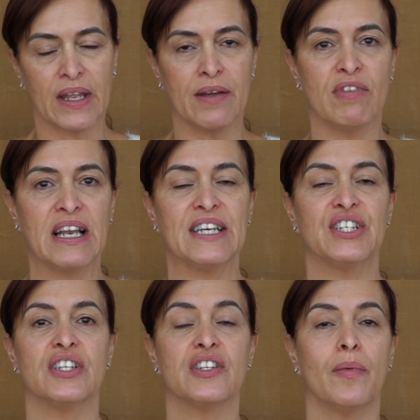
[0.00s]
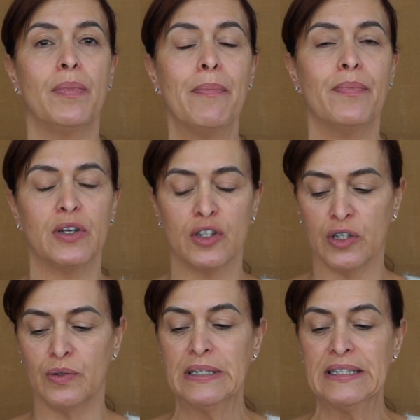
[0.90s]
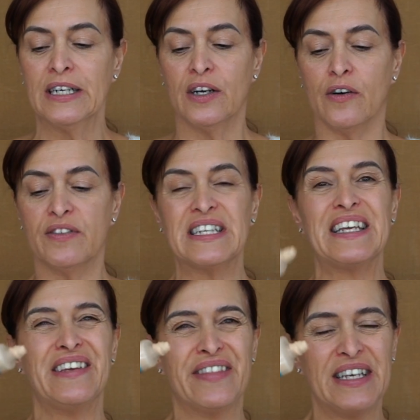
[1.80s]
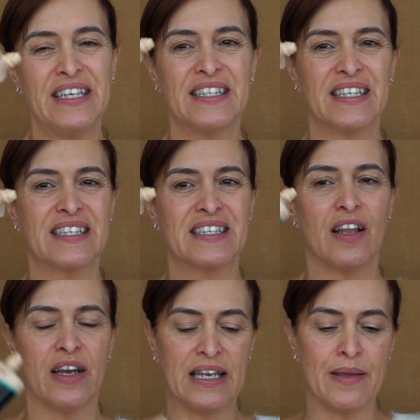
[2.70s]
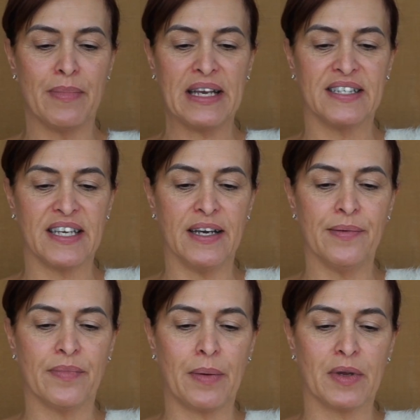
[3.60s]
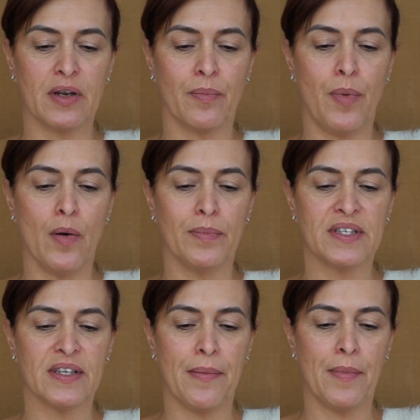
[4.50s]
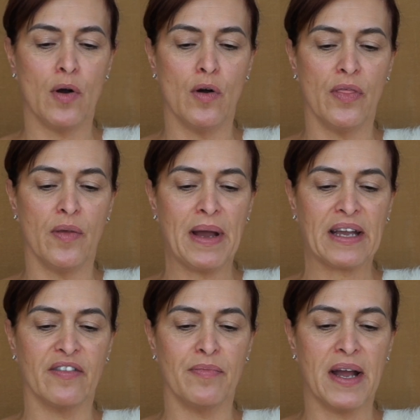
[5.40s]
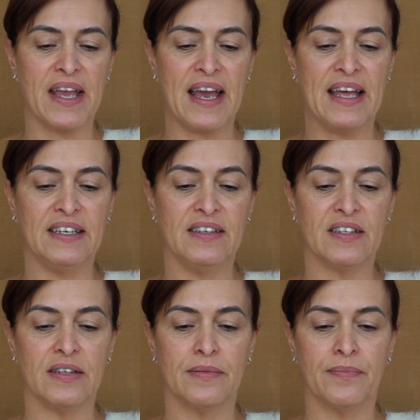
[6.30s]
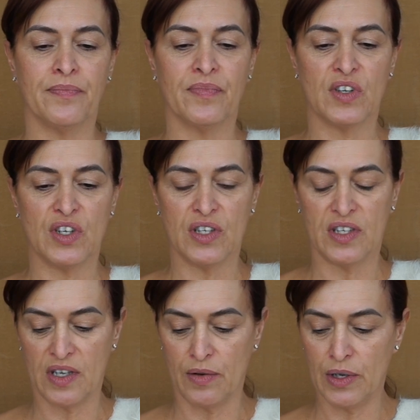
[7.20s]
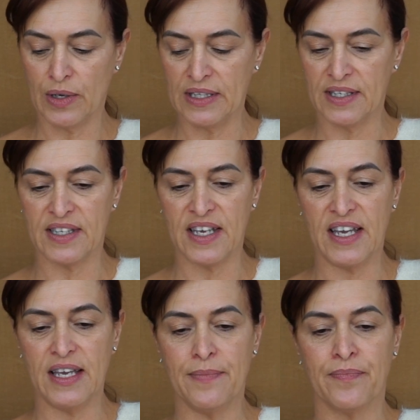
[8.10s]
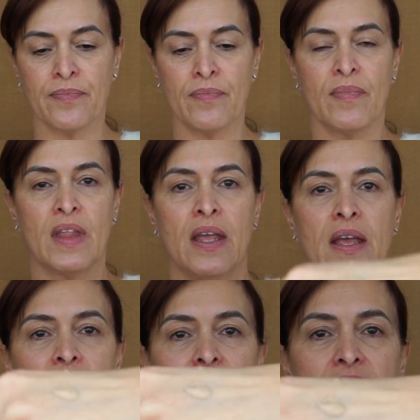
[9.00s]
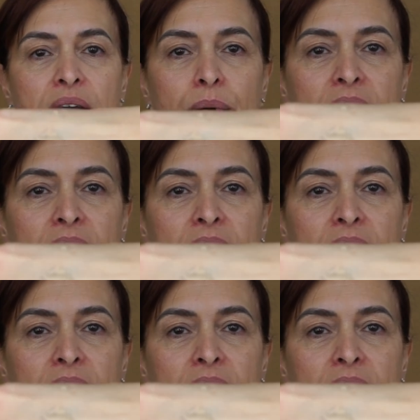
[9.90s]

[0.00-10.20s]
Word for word: in relation to a pump bottle. Obviously these are slightly messier. I'm going to pop some on the back of my hand just so you can see. There we